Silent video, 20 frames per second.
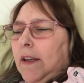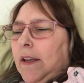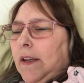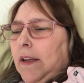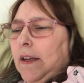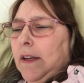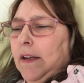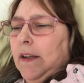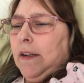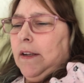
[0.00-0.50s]

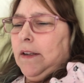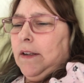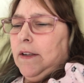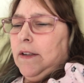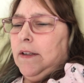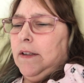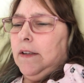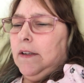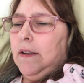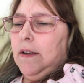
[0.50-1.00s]
And
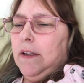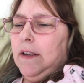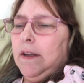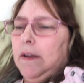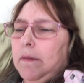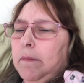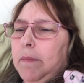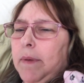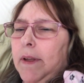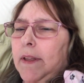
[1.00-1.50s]

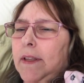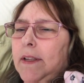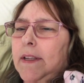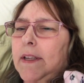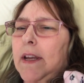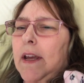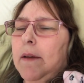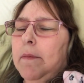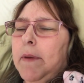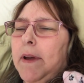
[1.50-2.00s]
um, by the
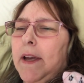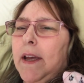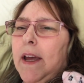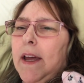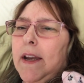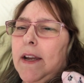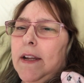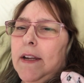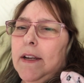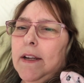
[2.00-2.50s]
time I
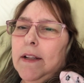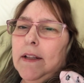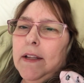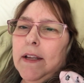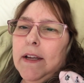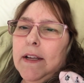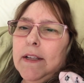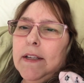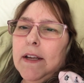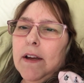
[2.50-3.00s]
got in and
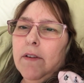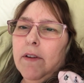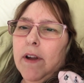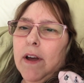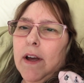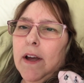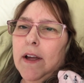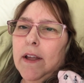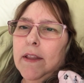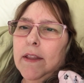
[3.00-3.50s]
laid down
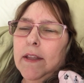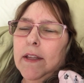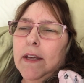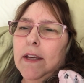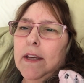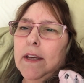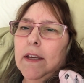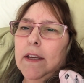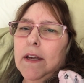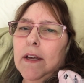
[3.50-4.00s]
on
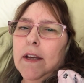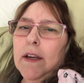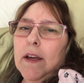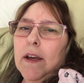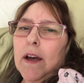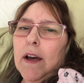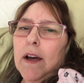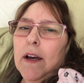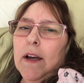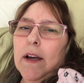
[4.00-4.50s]
the
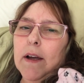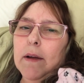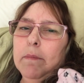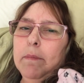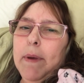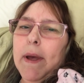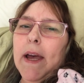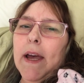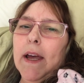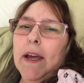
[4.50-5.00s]
uh,
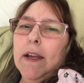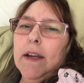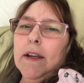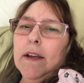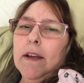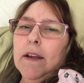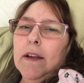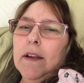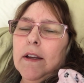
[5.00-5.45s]
bed